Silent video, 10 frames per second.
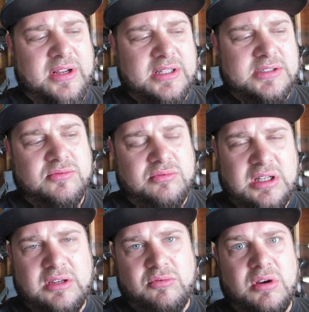gets
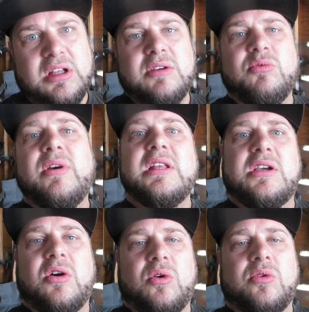really, really, really
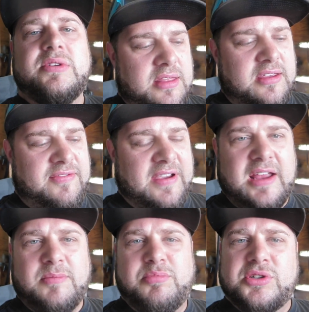cold. The
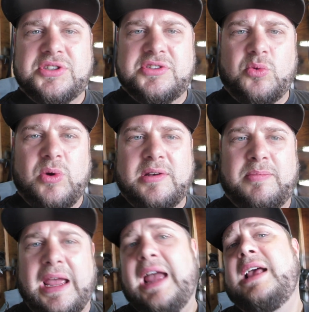fan pushes the
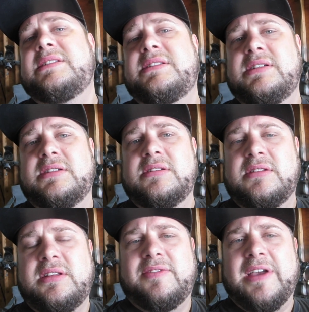wind past
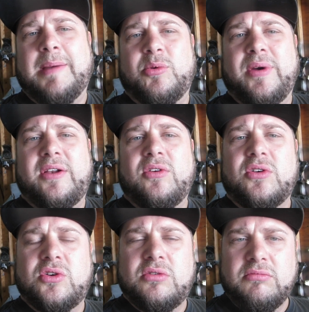the evaporator,
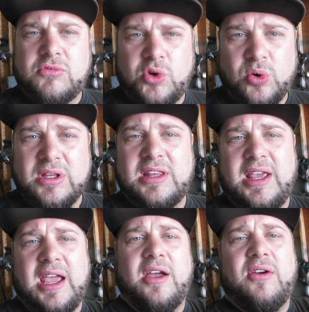cooling
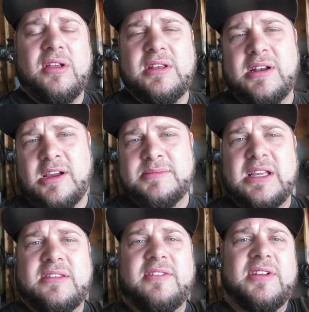the air, and then it comes
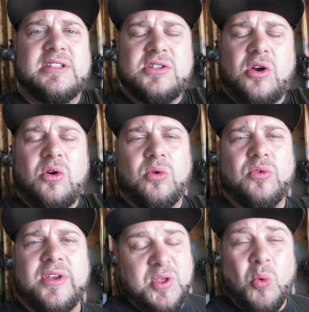out the vents
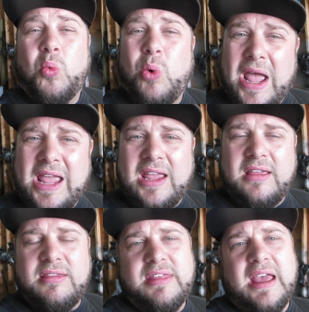cold. The
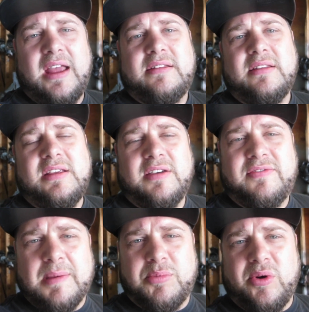way that the
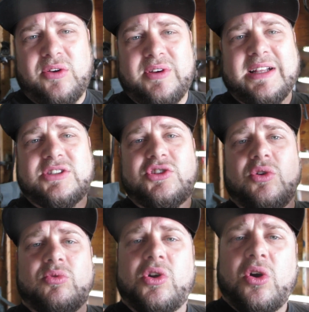evaporator gets
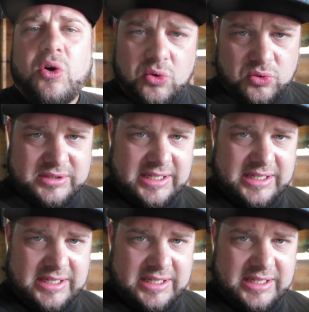so cold